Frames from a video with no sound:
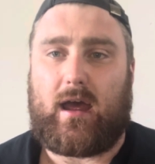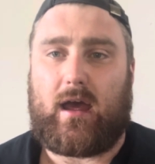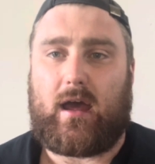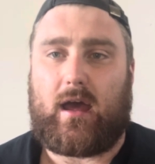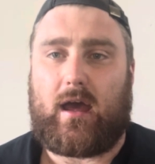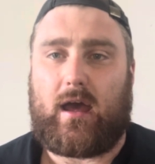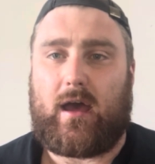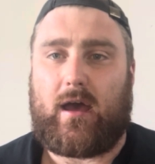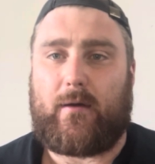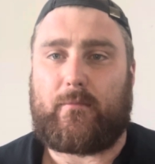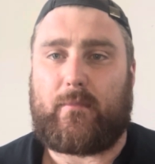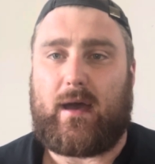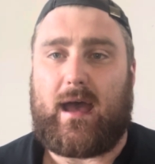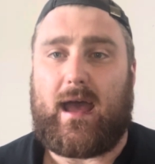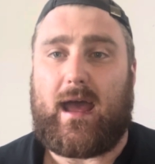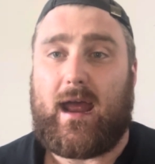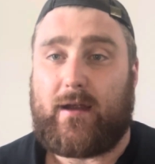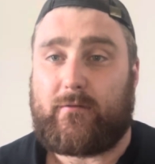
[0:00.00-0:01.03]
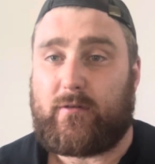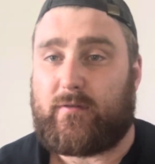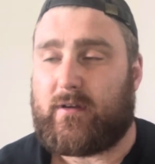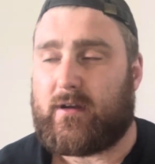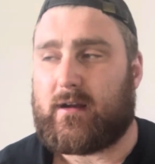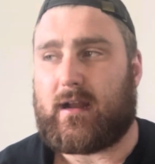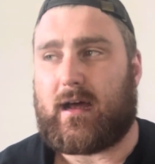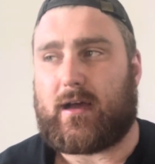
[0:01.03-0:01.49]

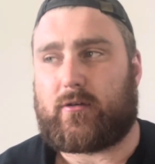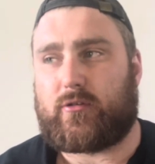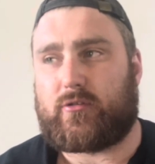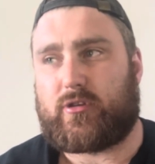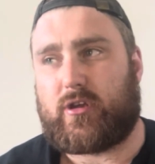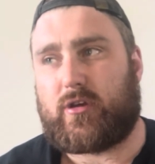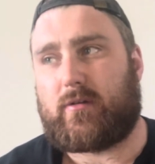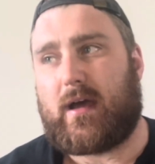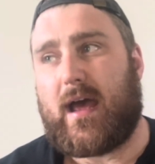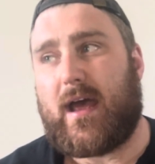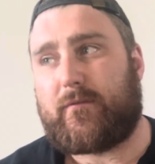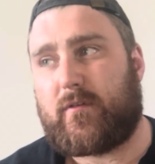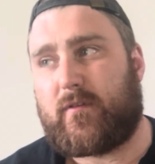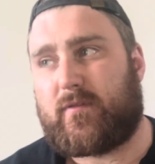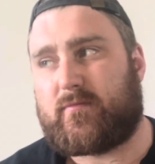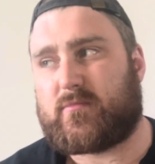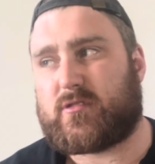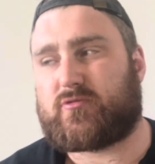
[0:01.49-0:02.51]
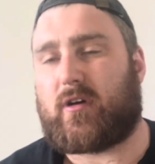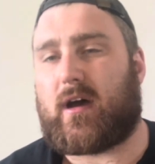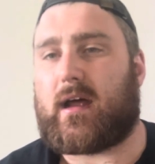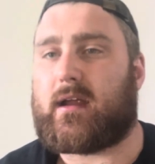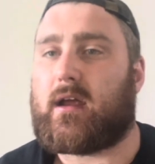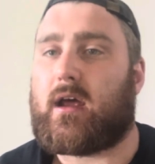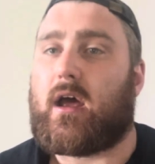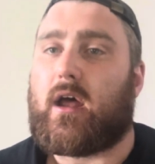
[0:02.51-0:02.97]
everything that I could do. Everything was
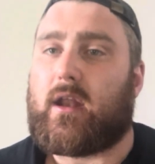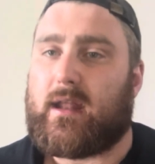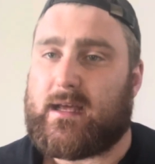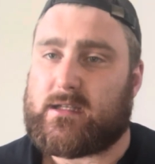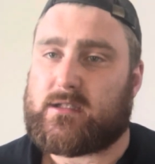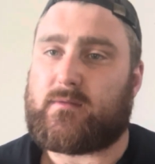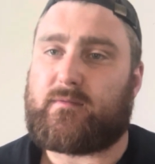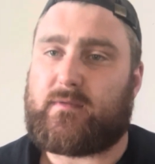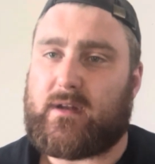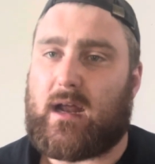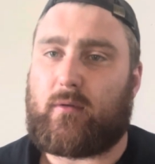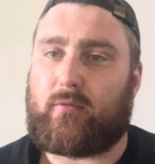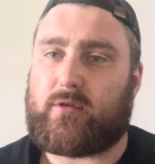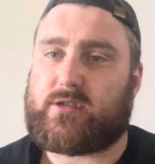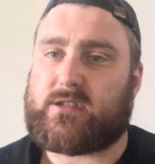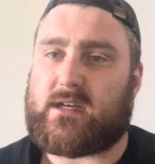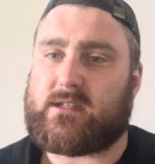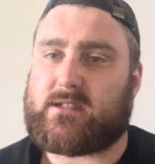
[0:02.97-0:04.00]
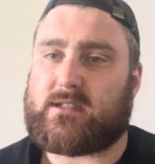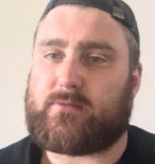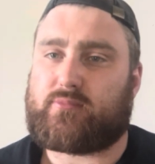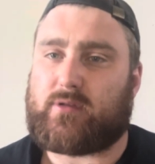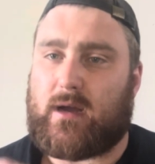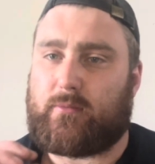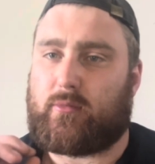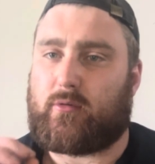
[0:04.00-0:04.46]
right. There is something that would change in the
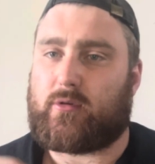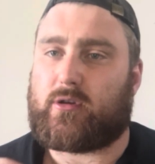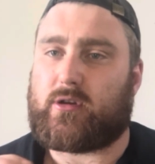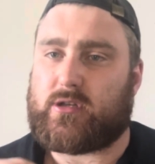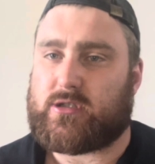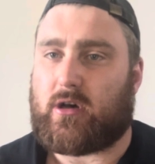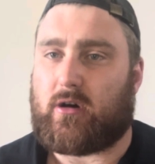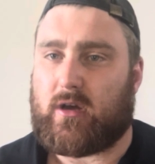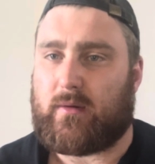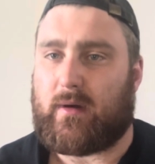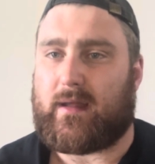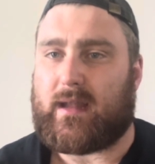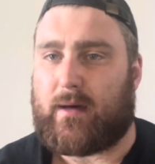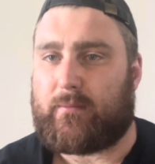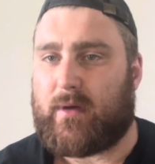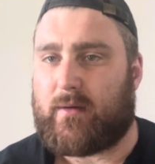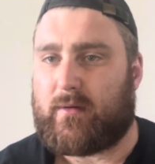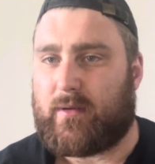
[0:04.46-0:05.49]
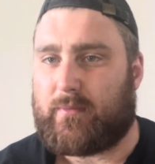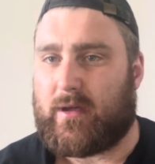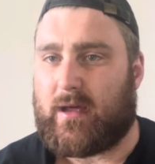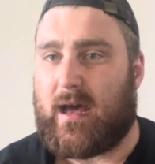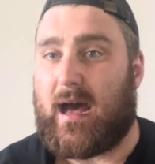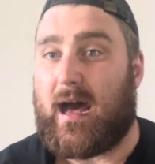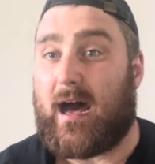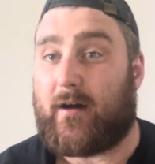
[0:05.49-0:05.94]
prep, but we're going to talk about that maybe a
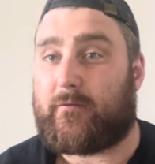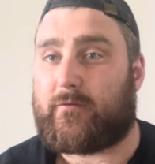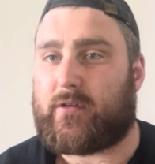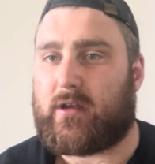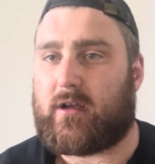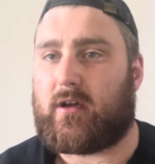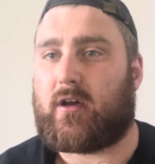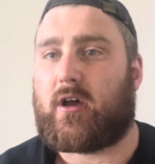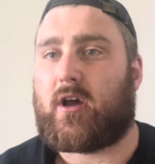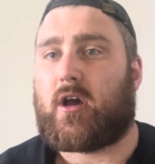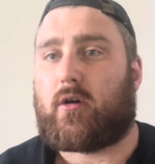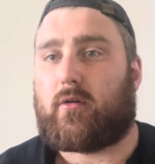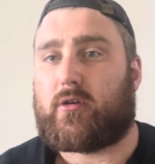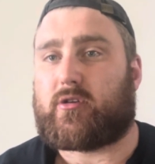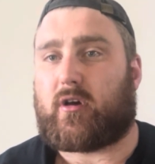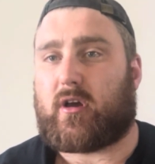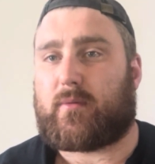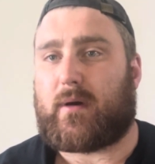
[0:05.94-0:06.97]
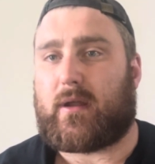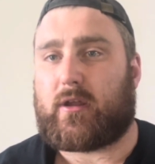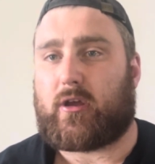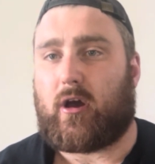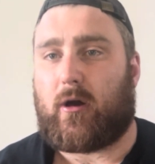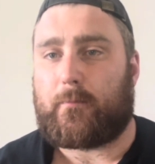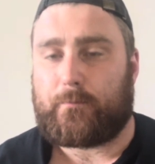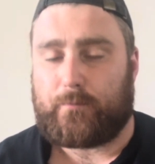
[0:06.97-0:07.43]
bit after we talk about the
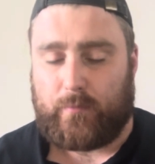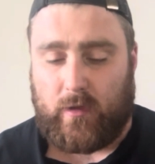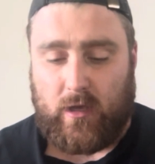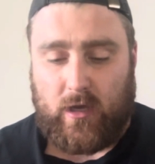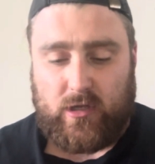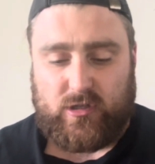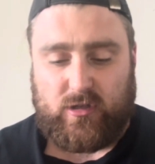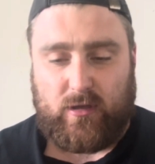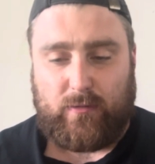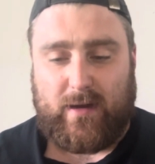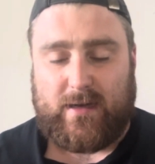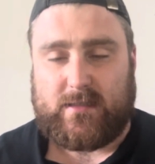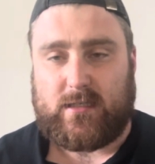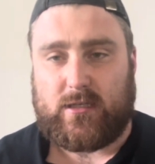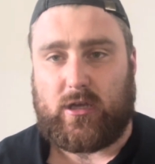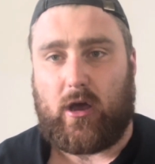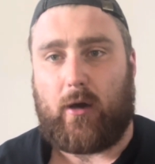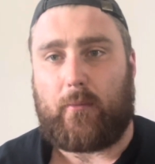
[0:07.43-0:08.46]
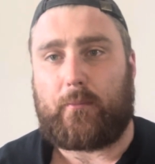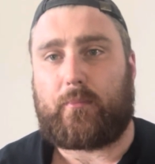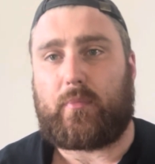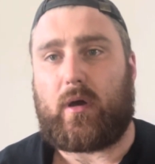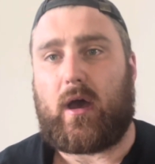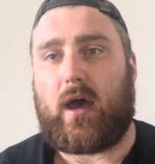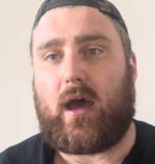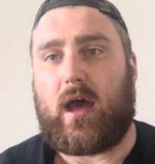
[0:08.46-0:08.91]
comp. So we went to the
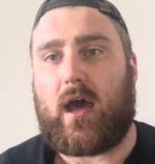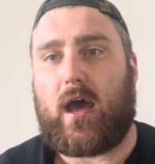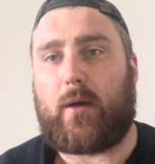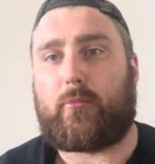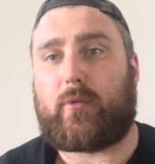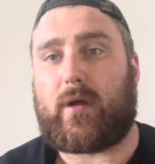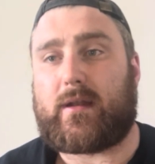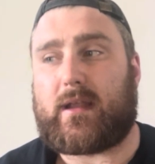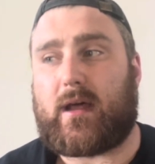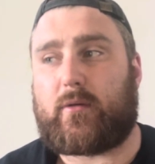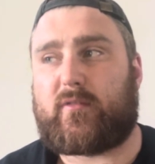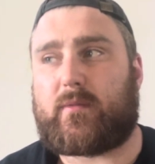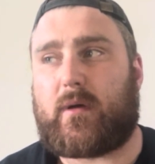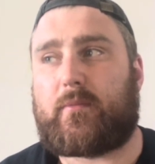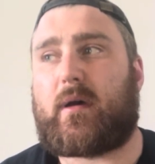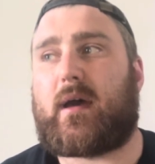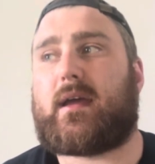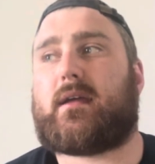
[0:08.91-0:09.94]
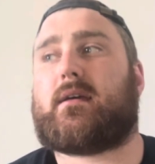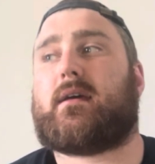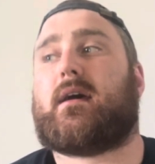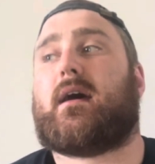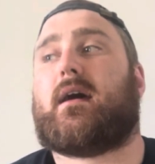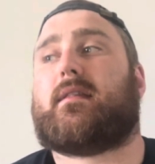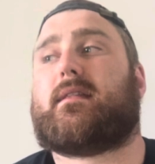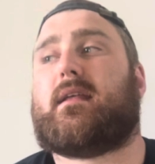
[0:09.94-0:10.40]
comp, went down with my mate,
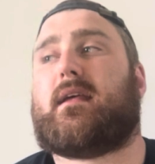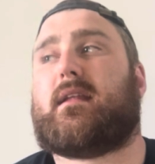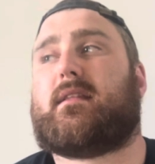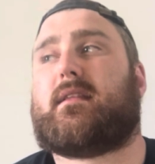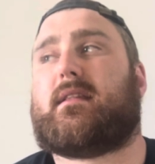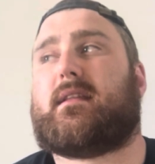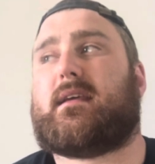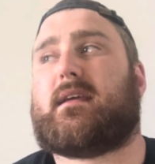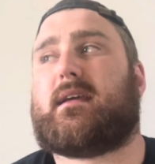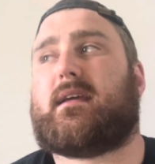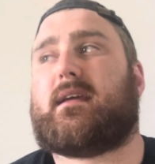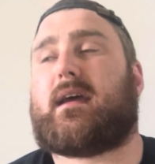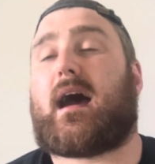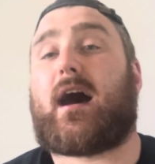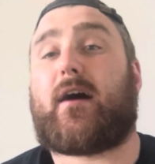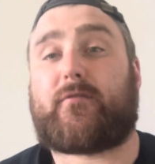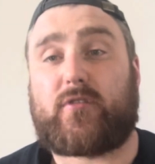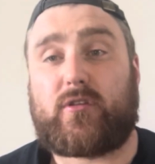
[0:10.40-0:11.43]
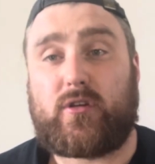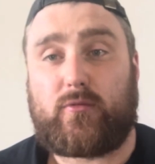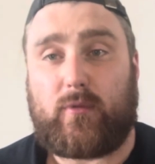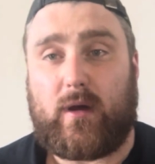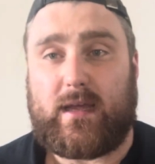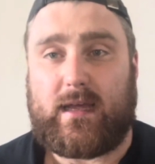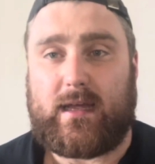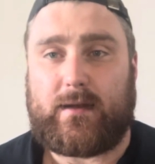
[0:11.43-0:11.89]
did the afternoon
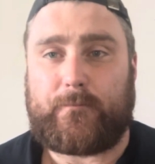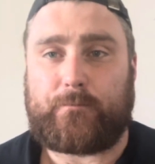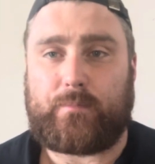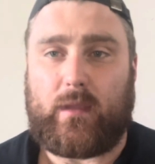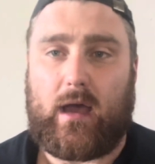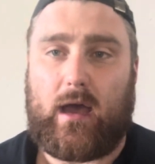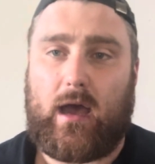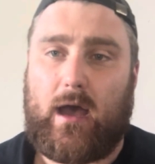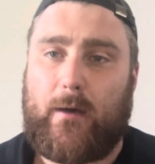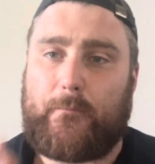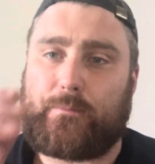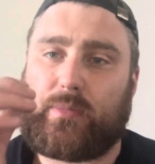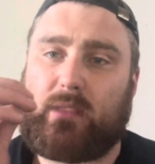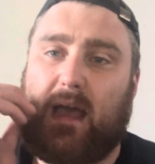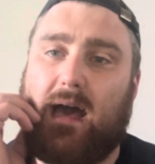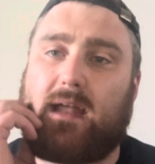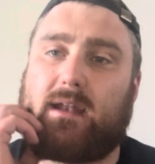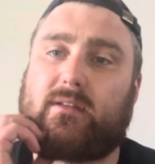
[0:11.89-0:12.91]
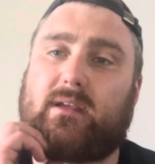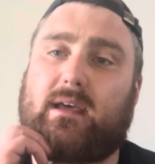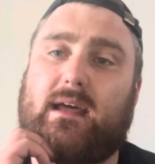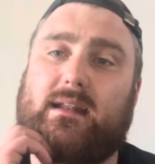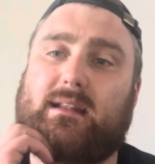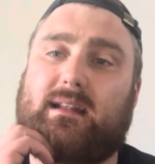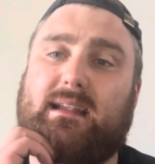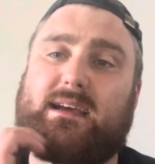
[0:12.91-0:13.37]
weigh-in, and
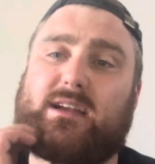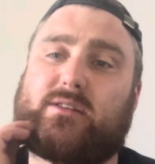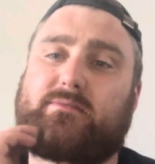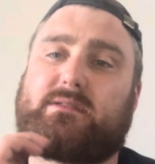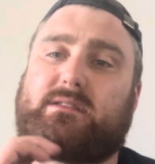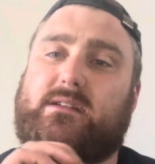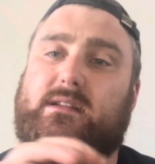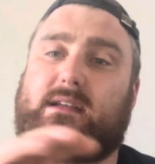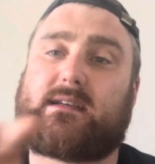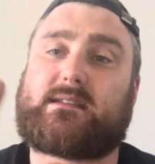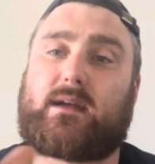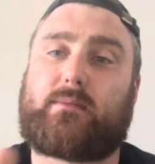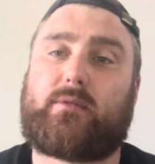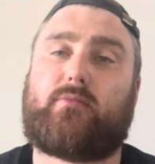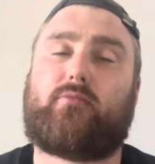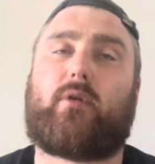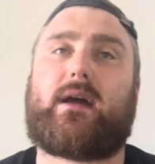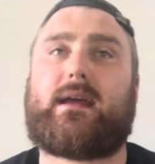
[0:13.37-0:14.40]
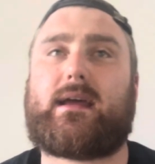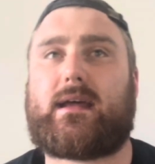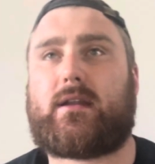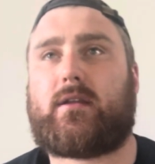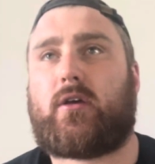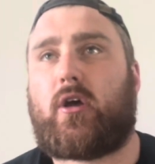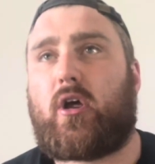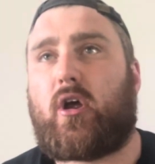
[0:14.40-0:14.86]
in the lead up to this, I'd been
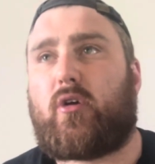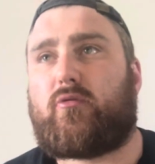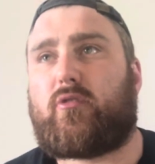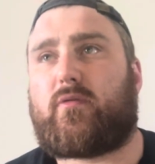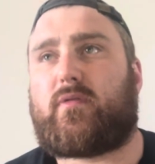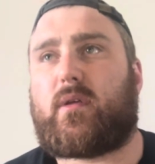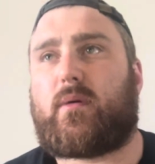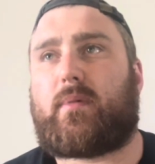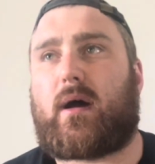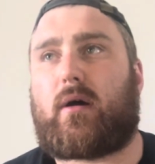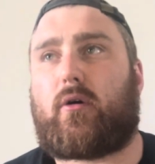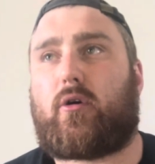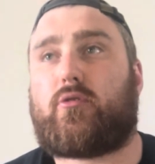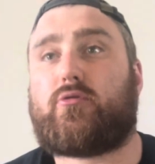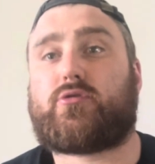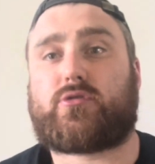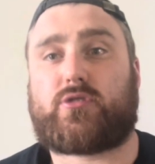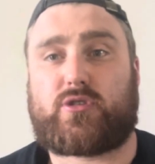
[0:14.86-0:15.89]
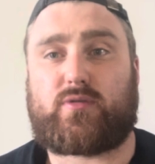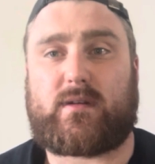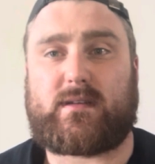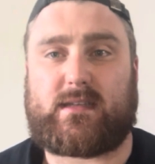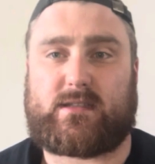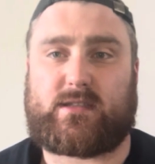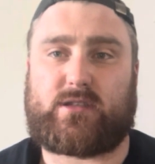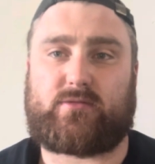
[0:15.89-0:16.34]
weighing roughly about
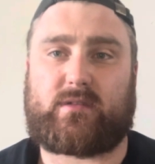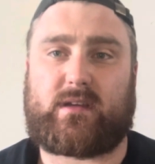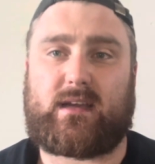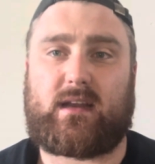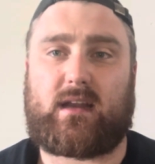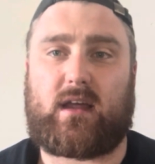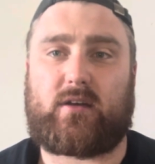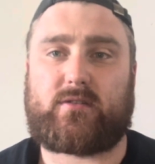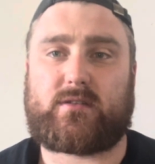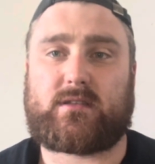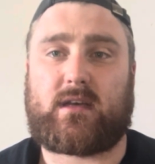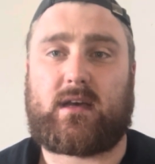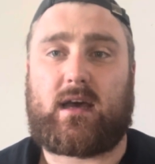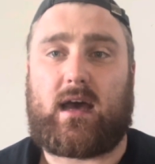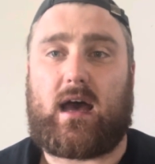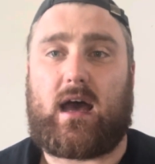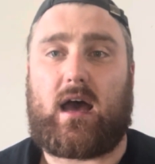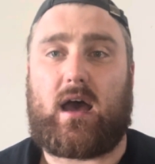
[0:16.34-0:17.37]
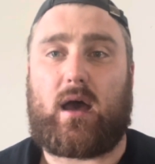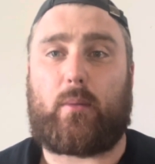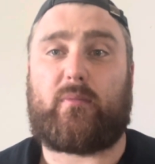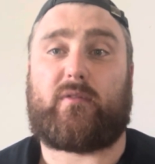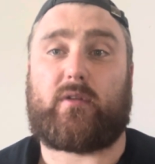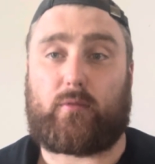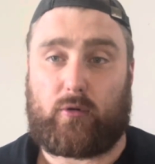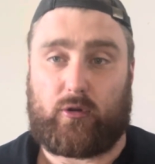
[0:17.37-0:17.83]
122 kilos
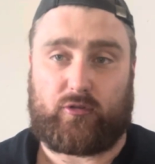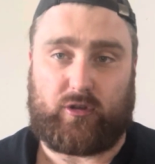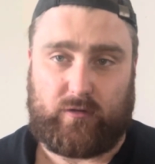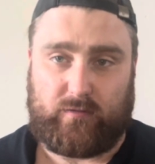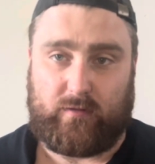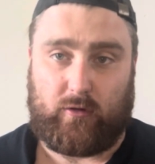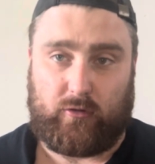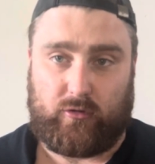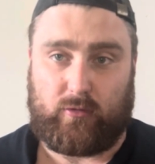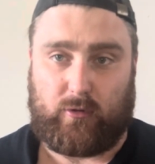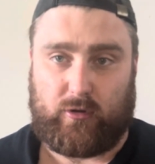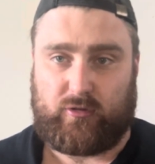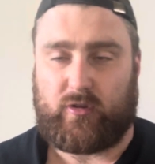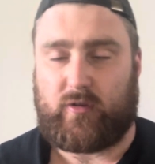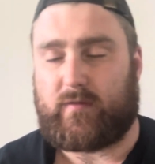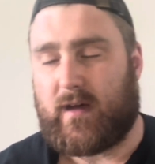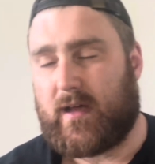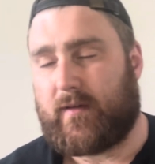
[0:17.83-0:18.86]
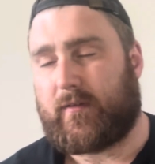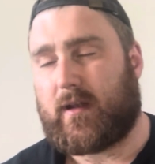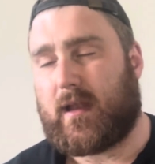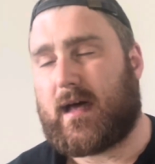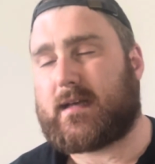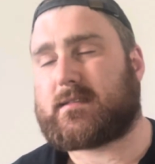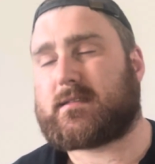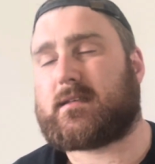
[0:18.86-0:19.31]
for the under 125
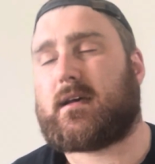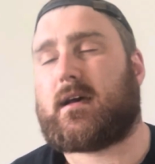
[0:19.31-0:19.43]
class.